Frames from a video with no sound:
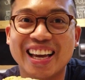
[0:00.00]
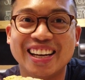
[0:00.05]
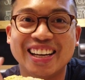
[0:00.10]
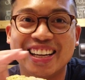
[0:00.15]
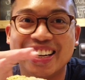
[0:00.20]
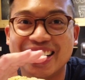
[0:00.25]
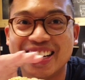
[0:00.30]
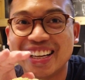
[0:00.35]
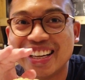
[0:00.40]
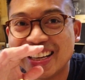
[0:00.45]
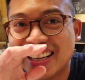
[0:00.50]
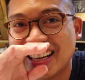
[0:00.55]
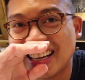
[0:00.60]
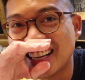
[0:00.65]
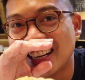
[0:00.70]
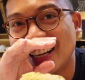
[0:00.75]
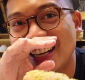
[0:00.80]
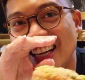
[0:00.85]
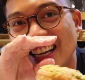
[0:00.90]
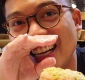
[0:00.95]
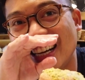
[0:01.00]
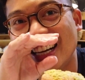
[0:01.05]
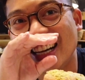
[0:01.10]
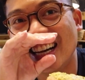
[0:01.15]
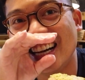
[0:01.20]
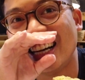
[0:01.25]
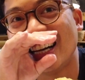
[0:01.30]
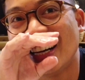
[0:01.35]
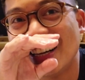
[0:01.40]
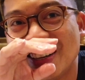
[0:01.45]
what is your channel? Is it
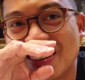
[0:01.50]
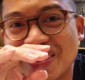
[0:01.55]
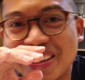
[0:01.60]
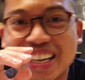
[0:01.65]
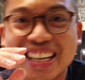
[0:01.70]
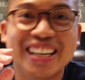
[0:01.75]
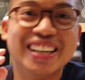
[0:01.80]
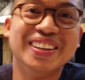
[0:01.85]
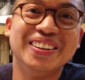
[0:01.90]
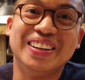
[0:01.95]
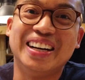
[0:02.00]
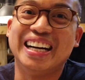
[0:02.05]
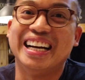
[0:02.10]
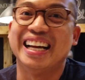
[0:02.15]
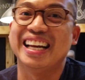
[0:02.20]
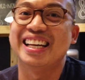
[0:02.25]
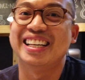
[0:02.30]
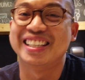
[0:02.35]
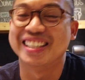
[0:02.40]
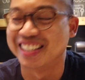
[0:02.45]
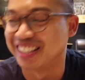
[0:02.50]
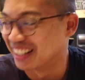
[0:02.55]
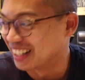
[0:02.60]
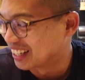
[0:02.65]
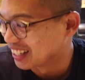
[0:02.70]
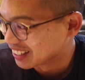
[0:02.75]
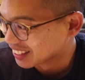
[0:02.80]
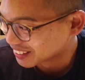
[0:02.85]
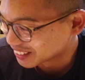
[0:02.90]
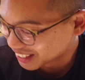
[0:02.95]
for like, what's your
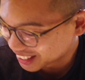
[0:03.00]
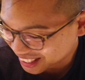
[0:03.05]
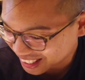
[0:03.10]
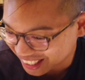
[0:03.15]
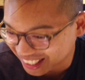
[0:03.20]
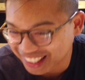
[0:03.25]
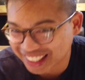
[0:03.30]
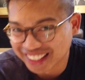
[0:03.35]
age group for